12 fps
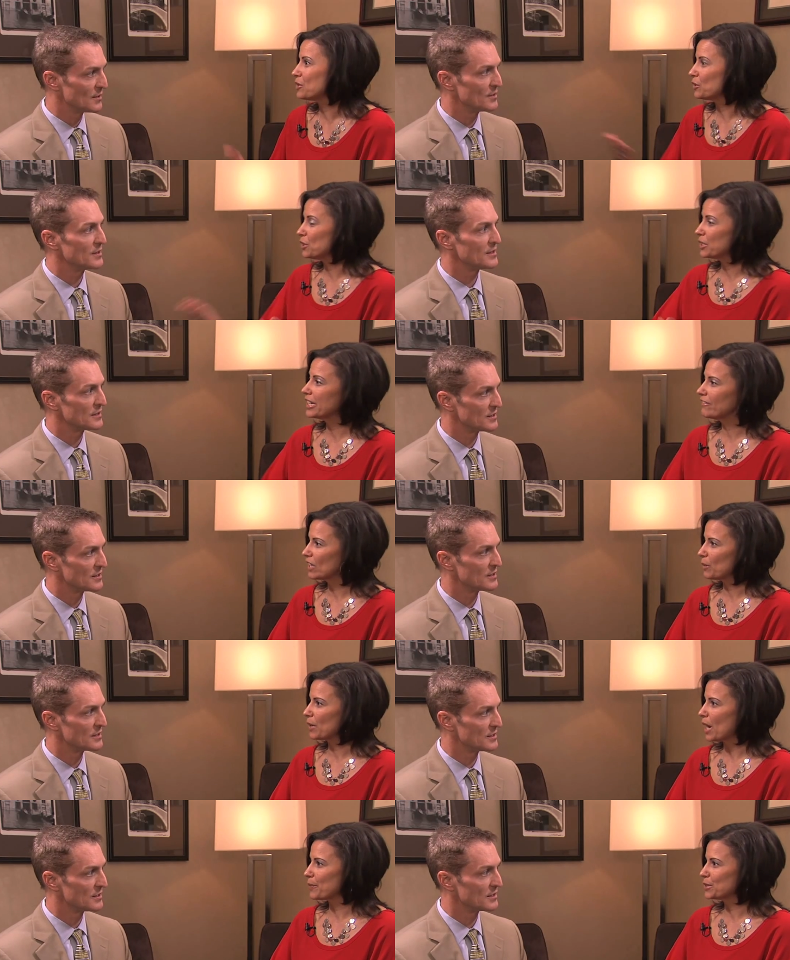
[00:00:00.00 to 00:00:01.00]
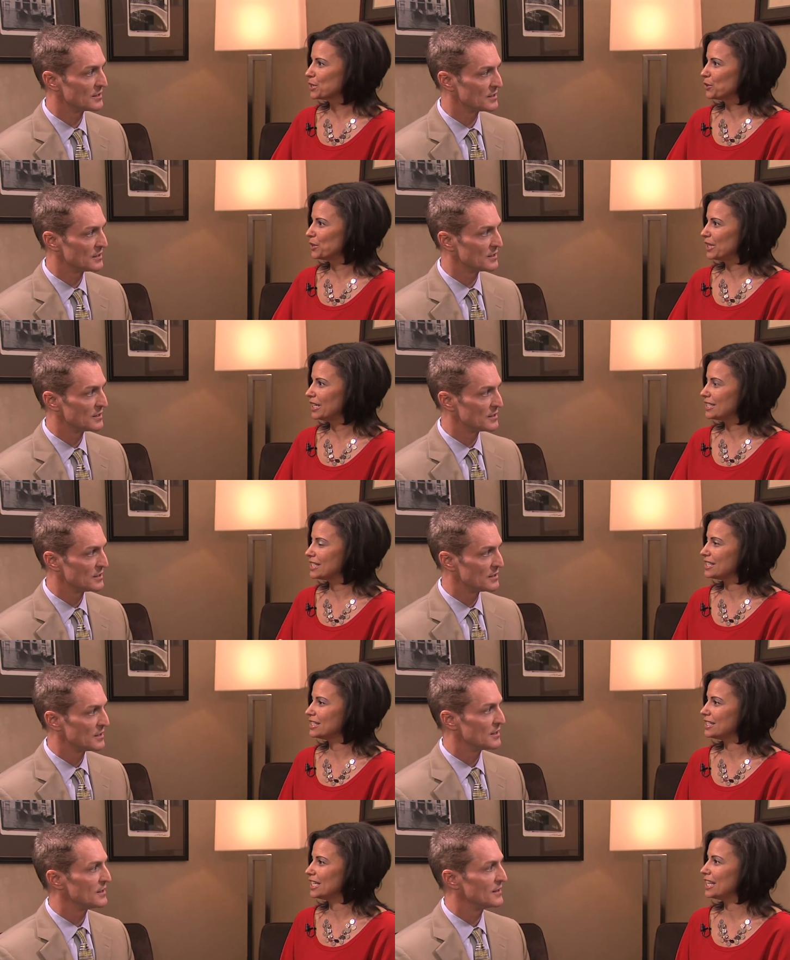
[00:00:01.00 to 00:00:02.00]
Speaker 1: you're giving them an opportunity to
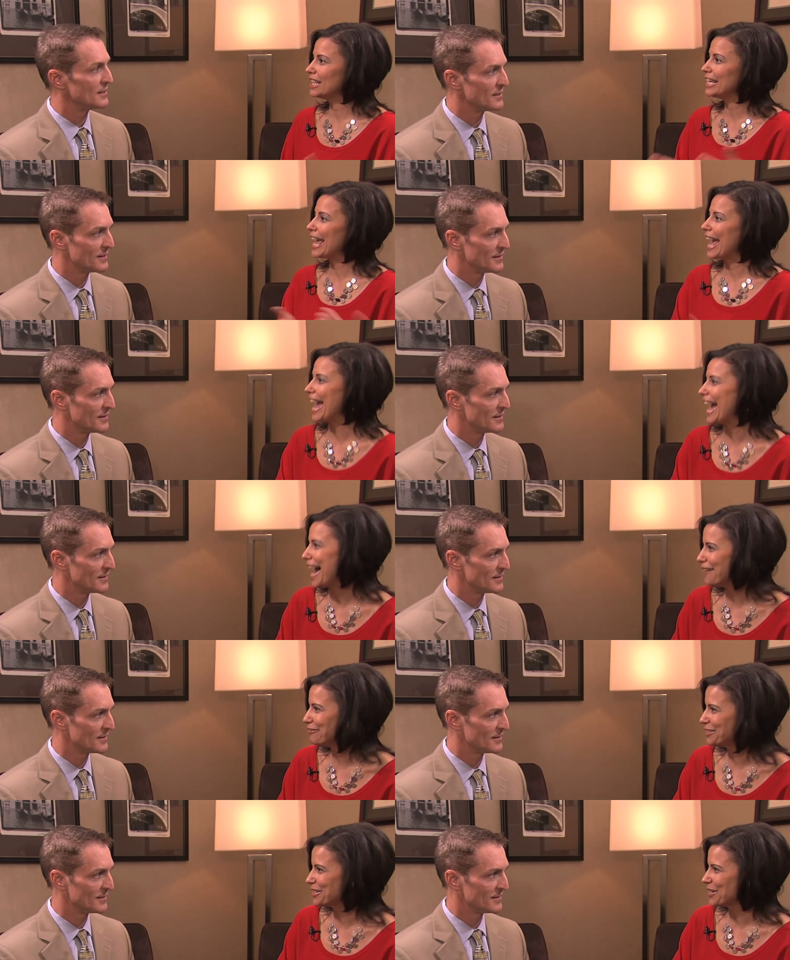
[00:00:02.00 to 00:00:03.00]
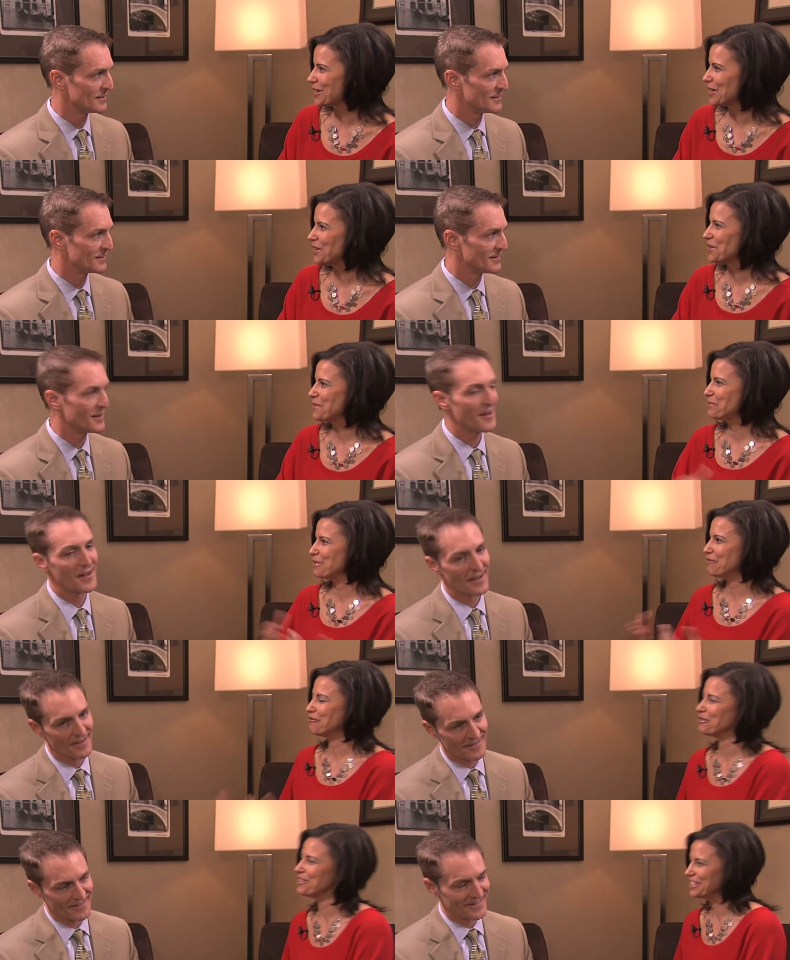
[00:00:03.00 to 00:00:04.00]
see the after
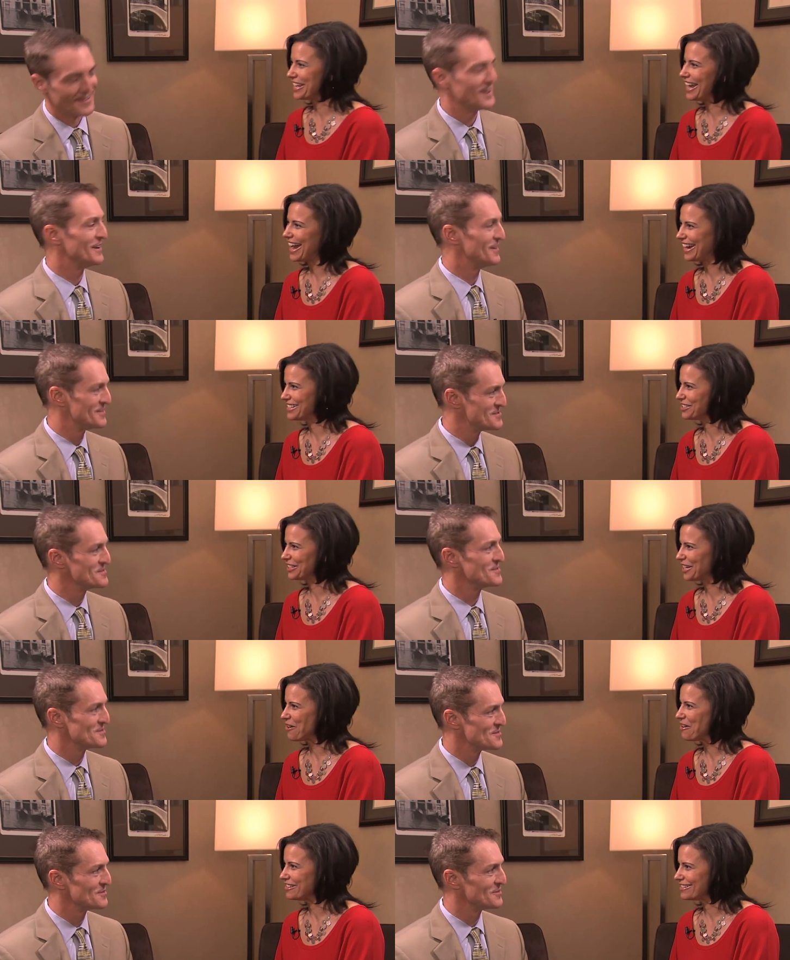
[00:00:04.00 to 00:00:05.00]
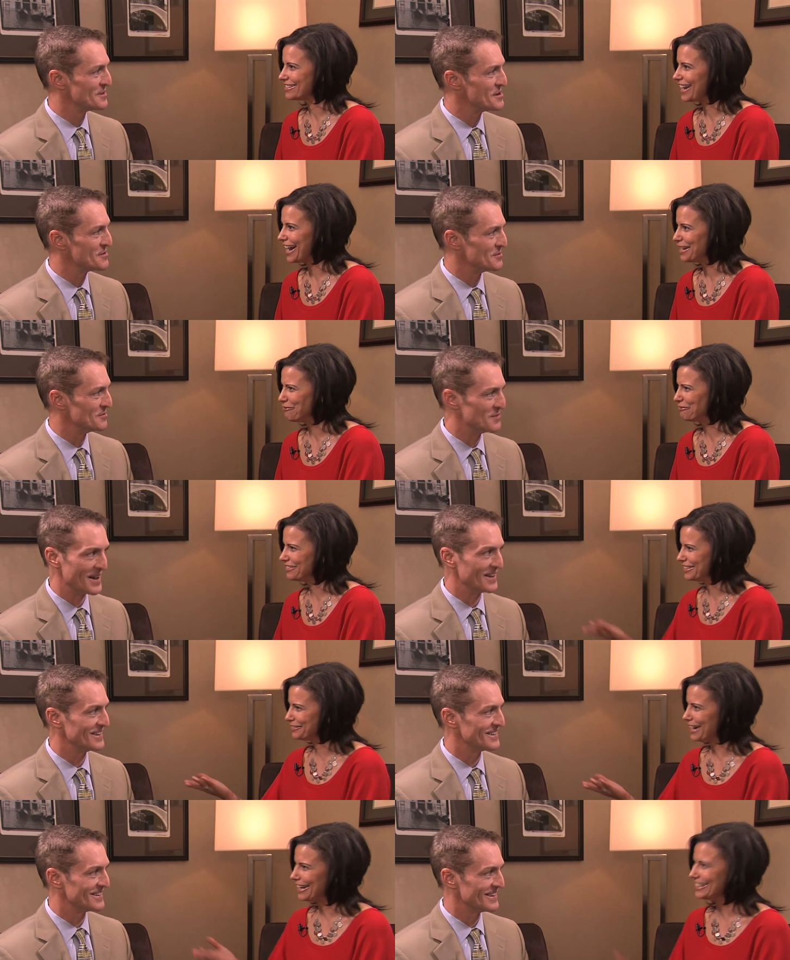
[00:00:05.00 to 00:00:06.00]
before they actually
Speaker 2: go under the knife. Right.
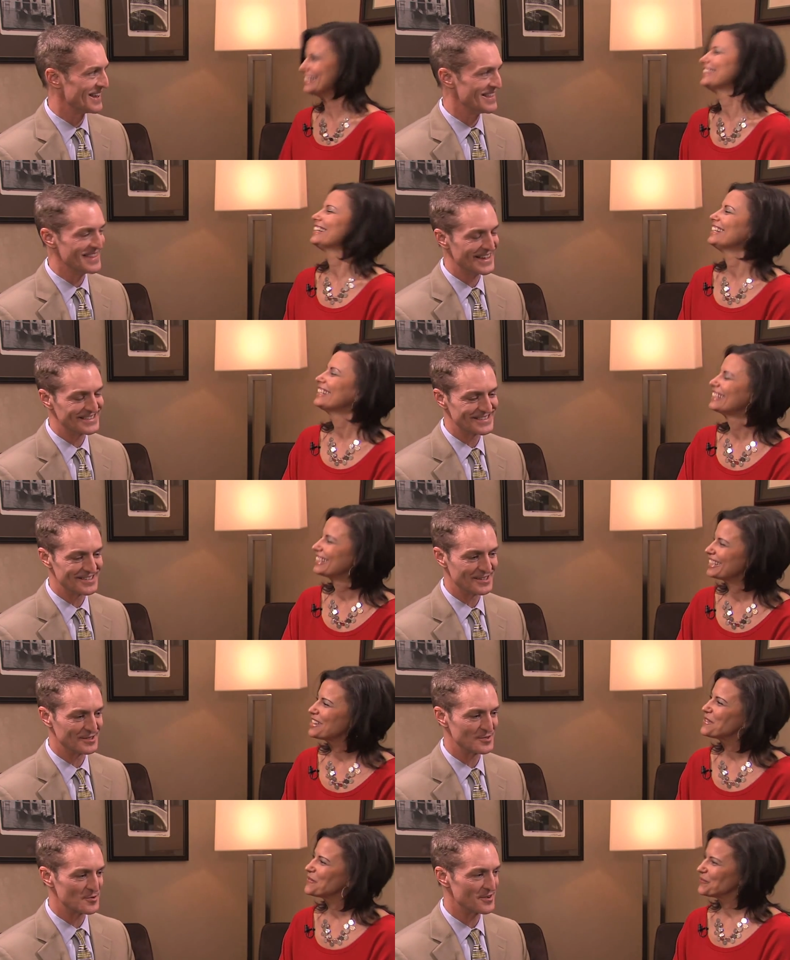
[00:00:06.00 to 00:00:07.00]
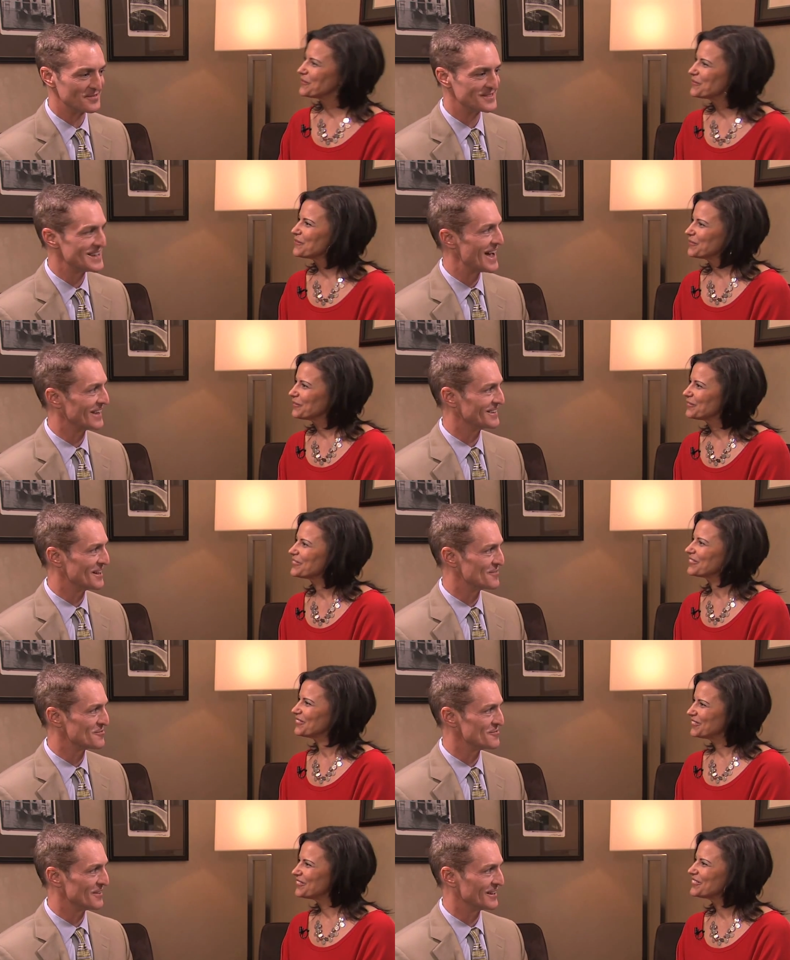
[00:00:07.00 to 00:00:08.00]
Right? And that's their sort of tagline
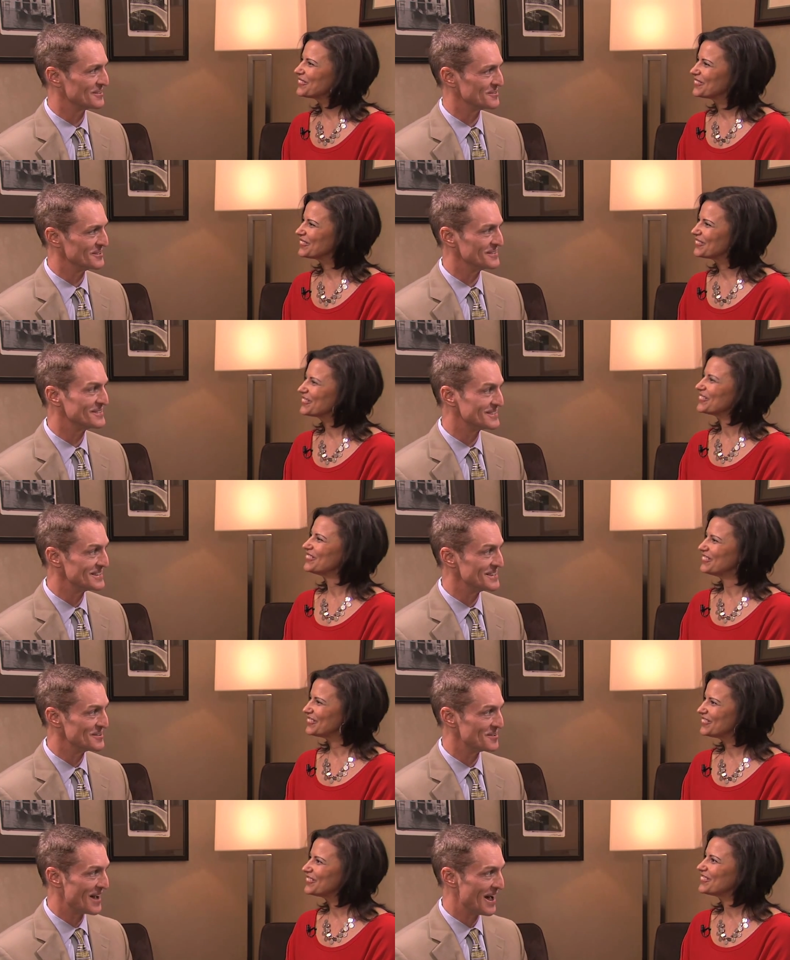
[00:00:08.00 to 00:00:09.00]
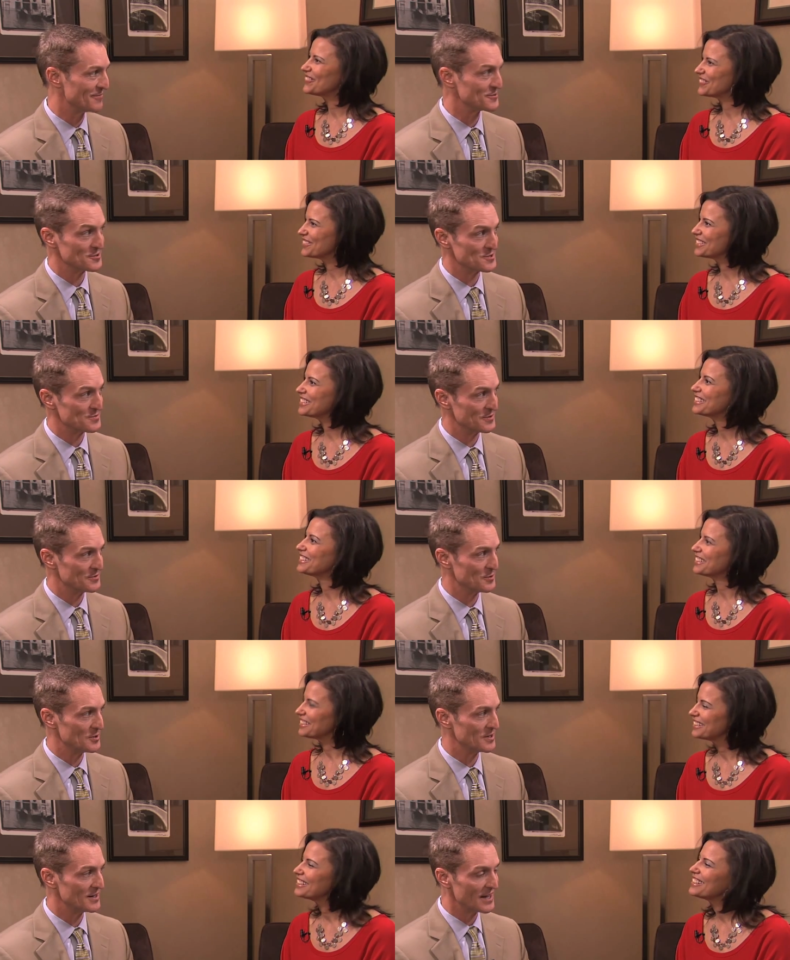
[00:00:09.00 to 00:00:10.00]
for Vectra is see your afters
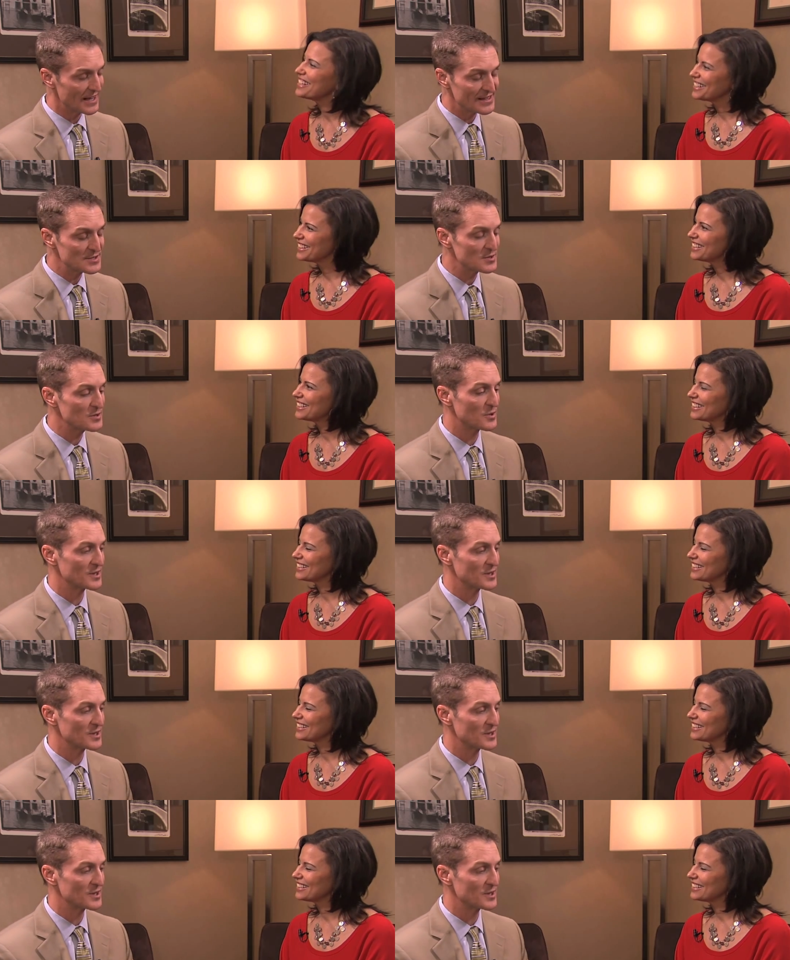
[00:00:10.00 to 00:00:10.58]
before. And that's really what